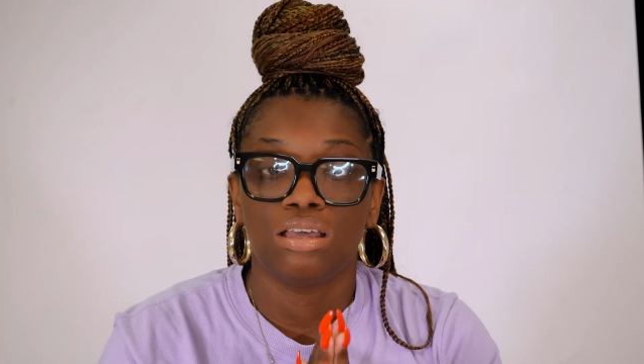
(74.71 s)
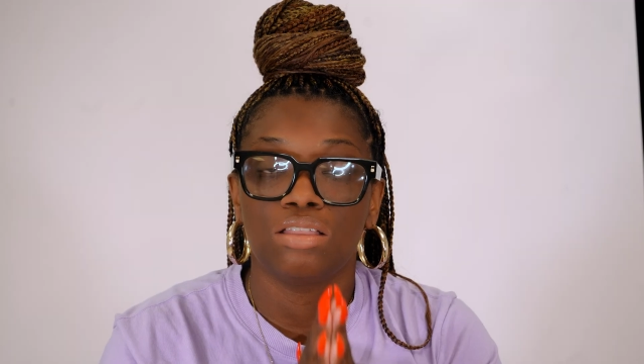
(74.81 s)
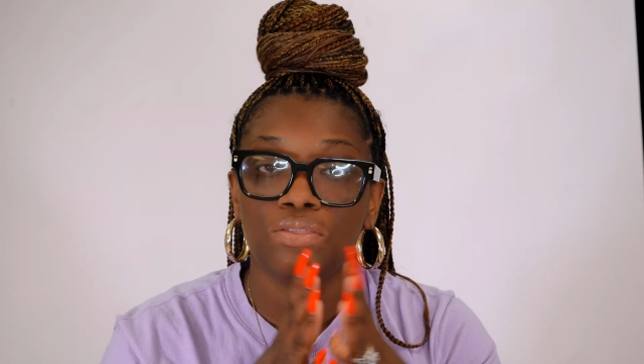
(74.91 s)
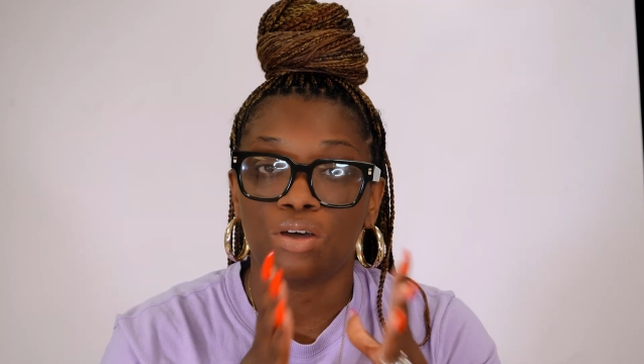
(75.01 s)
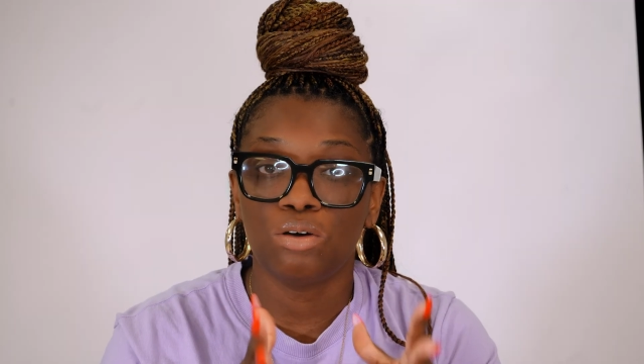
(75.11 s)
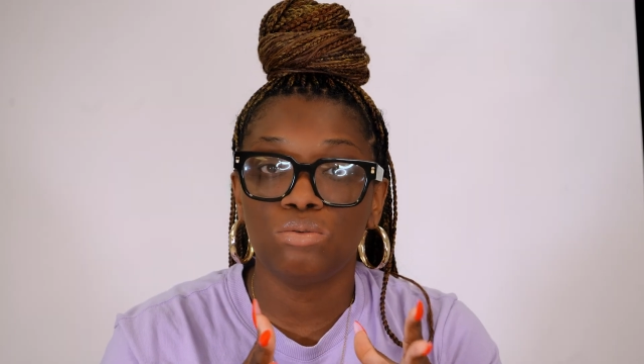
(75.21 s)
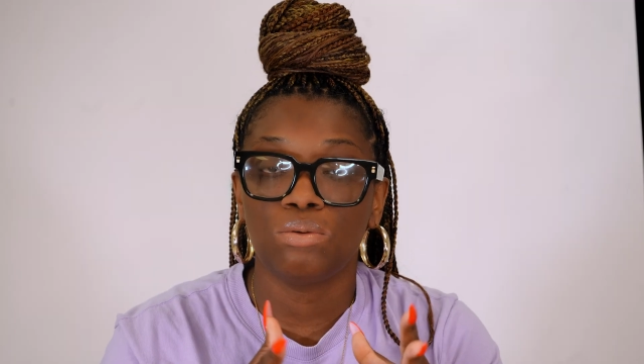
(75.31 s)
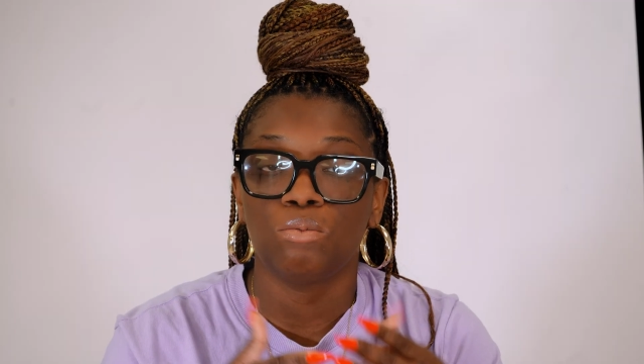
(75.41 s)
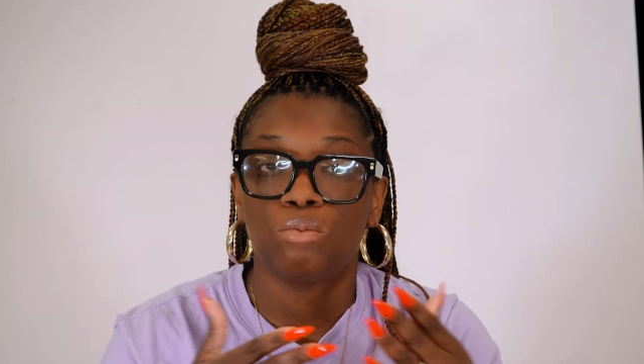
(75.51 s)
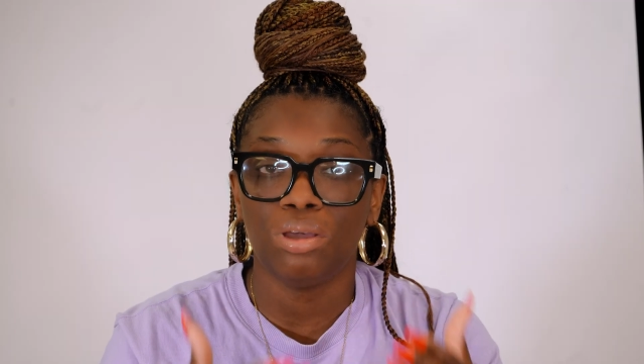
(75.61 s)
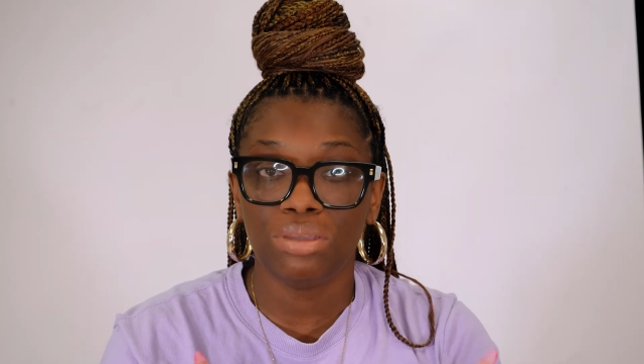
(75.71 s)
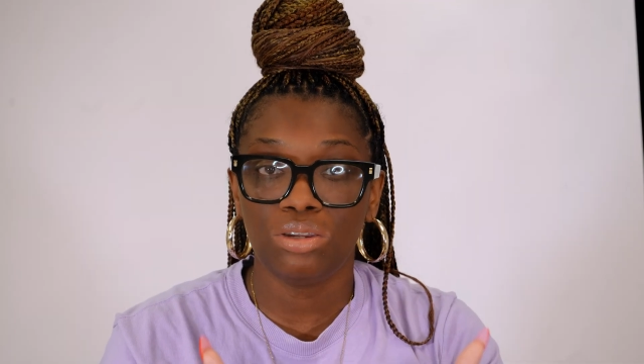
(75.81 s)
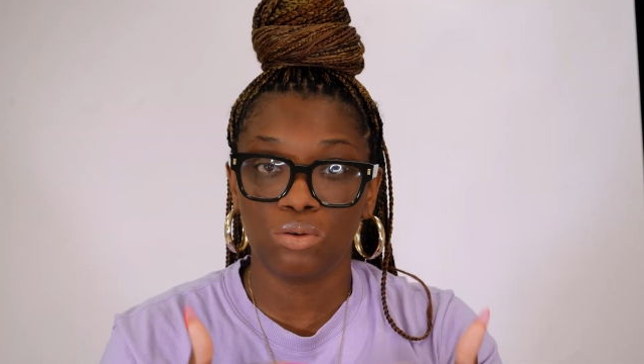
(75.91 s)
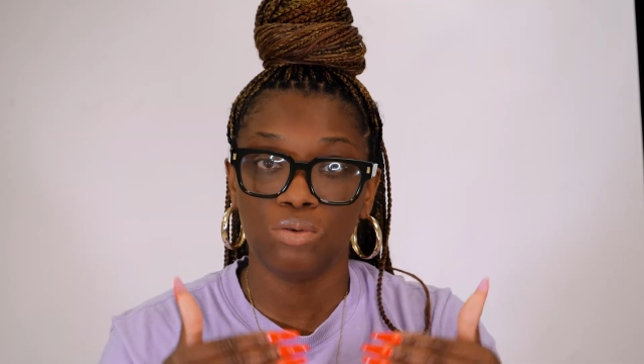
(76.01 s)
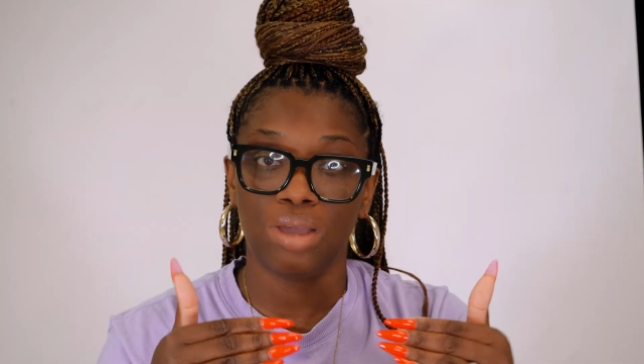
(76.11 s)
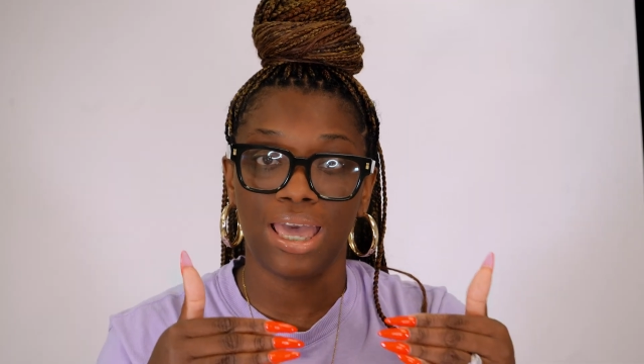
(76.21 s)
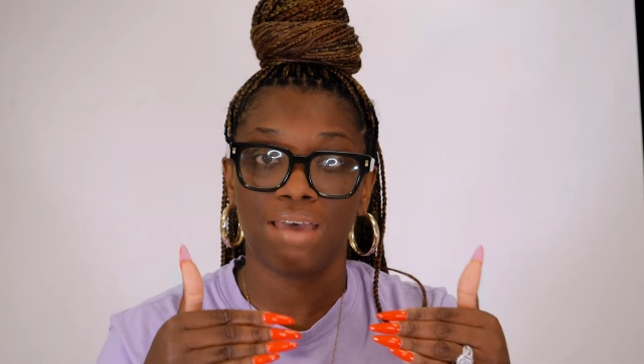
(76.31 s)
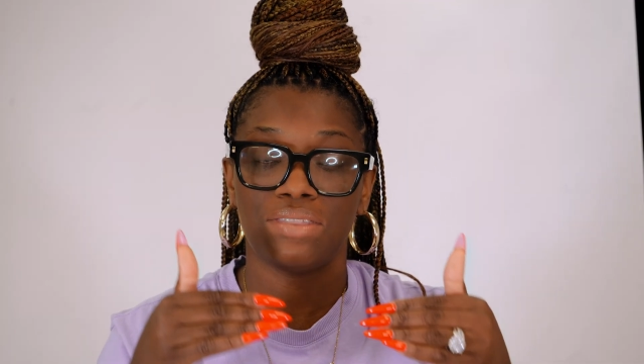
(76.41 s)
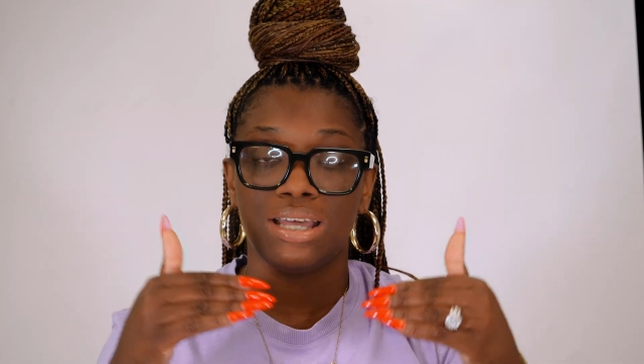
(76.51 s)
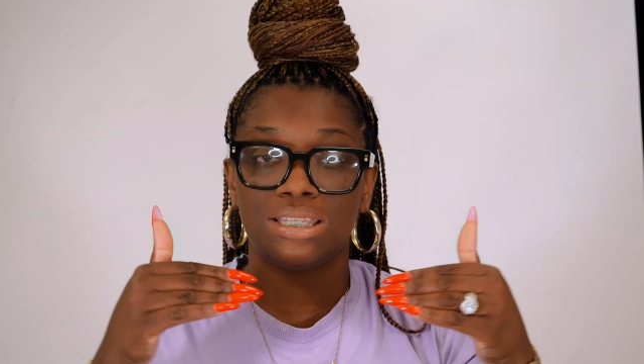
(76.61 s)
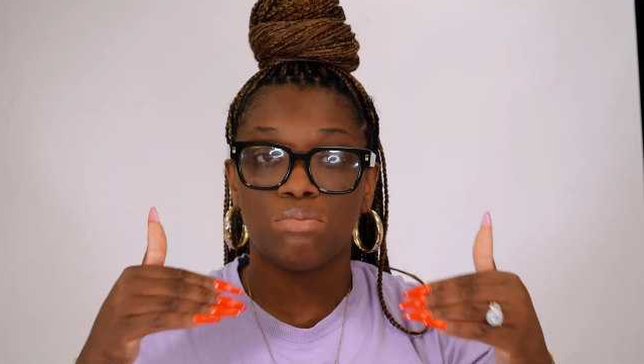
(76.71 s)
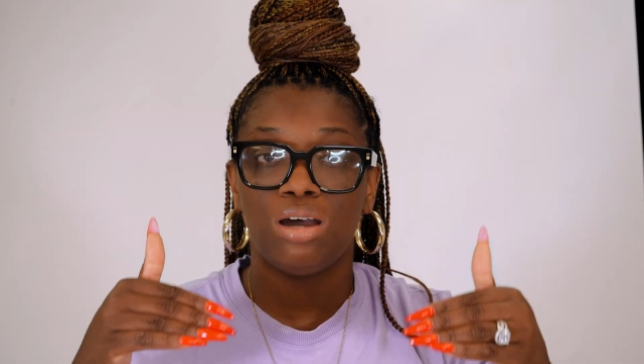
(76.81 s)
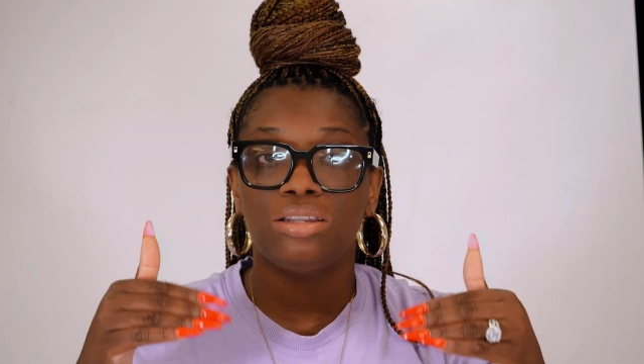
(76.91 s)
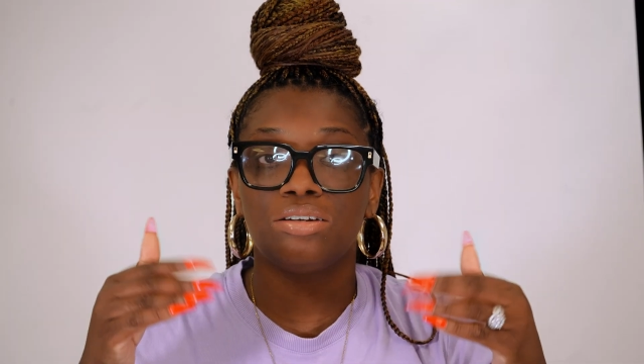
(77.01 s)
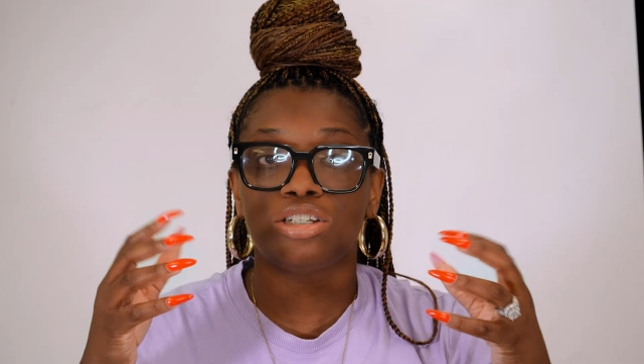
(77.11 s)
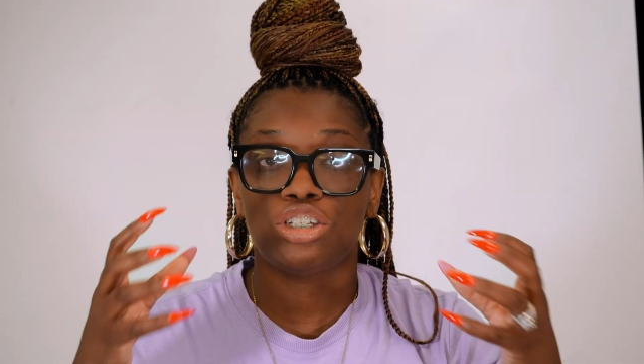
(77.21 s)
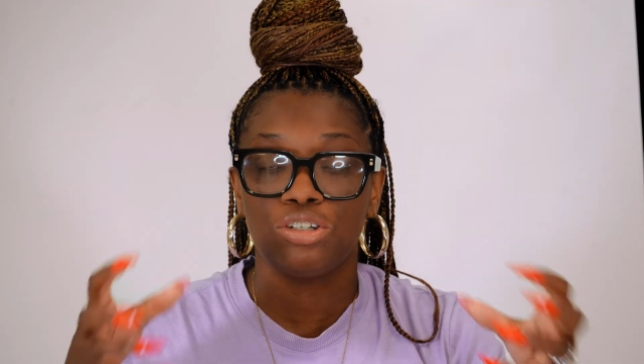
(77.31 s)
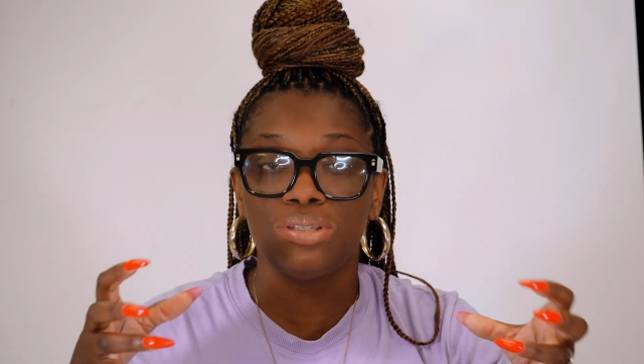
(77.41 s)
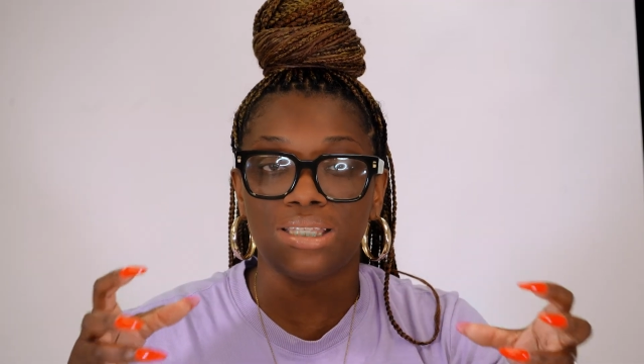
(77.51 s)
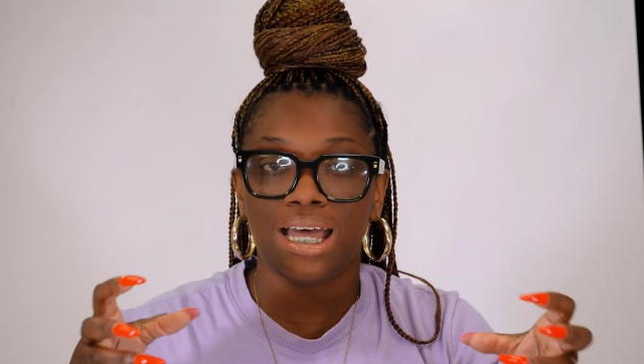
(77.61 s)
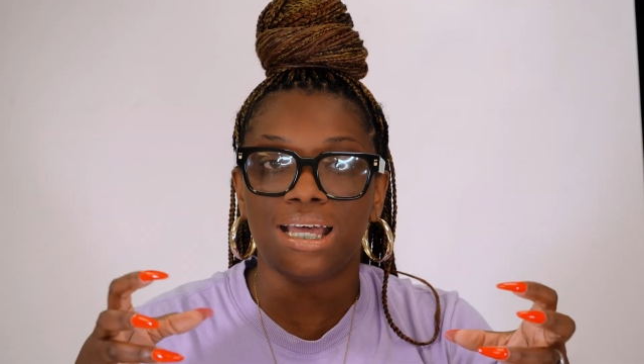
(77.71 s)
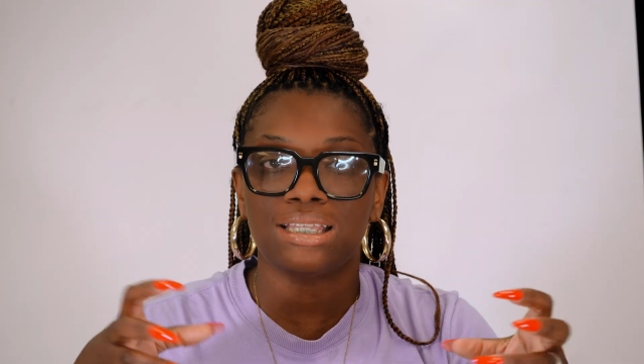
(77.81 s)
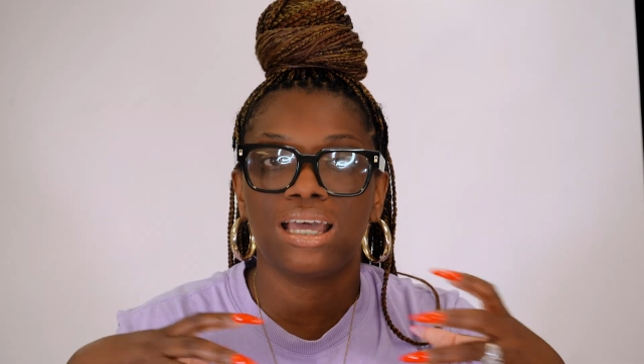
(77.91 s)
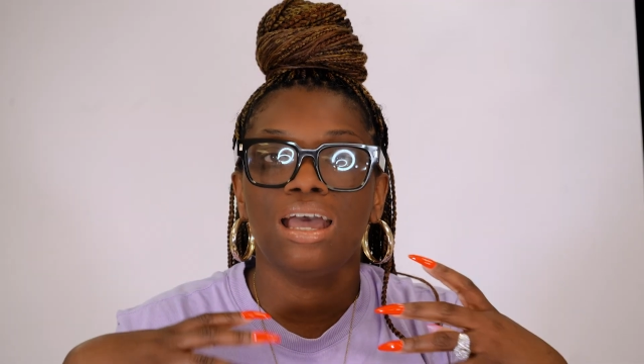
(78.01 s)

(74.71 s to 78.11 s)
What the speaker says: though women who have that smaller shoe size,